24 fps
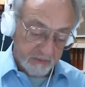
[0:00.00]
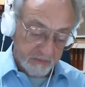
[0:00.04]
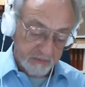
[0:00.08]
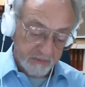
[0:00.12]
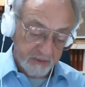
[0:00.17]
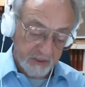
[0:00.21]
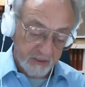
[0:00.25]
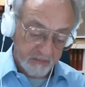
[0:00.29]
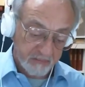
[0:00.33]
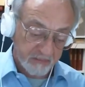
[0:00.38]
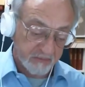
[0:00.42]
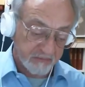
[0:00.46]
you
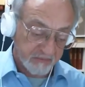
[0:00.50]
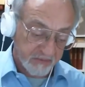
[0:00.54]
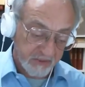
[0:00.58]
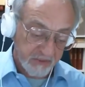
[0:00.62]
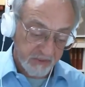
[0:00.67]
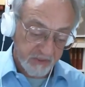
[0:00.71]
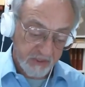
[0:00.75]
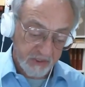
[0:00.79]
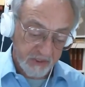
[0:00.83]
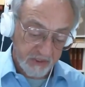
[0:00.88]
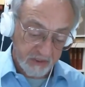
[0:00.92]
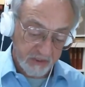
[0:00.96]
know type of
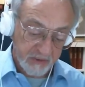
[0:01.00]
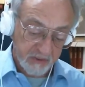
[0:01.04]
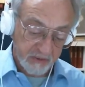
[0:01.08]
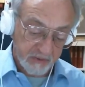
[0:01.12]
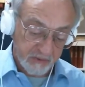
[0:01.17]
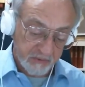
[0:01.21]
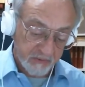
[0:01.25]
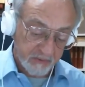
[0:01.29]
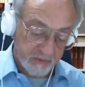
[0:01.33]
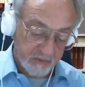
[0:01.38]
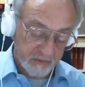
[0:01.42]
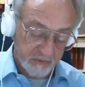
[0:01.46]

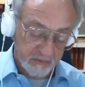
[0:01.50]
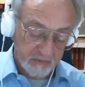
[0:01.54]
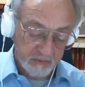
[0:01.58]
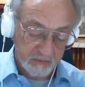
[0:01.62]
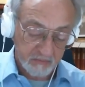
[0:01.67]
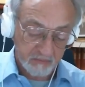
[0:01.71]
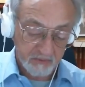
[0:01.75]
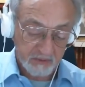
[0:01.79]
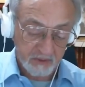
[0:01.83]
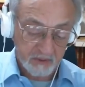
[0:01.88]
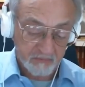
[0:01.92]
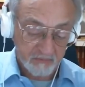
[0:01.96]
incident or
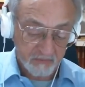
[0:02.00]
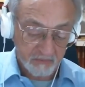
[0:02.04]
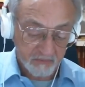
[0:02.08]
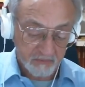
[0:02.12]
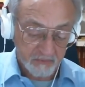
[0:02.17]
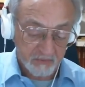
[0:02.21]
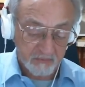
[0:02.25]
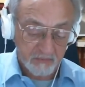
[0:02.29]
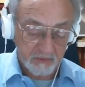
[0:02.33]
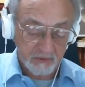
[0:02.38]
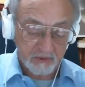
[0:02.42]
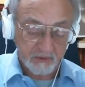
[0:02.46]
or
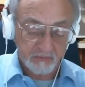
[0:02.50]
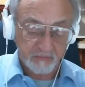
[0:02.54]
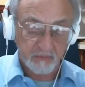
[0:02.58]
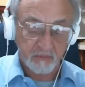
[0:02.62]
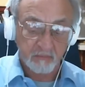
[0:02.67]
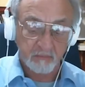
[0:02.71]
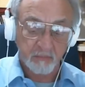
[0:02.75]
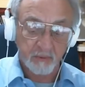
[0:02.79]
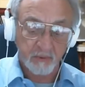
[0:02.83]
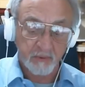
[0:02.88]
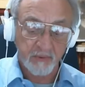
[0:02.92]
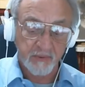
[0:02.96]
whatever from a
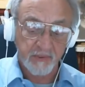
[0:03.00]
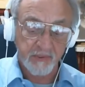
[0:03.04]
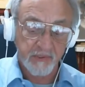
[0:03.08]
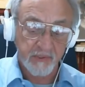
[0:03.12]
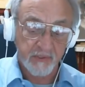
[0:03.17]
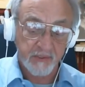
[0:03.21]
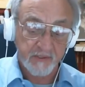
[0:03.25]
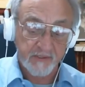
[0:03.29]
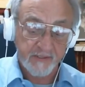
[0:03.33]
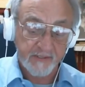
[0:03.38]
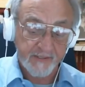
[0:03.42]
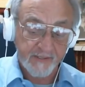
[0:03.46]
different
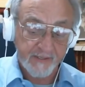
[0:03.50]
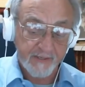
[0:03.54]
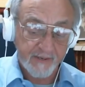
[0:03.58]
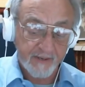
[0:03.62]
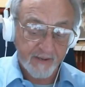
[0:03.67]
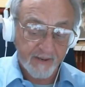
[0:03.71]
person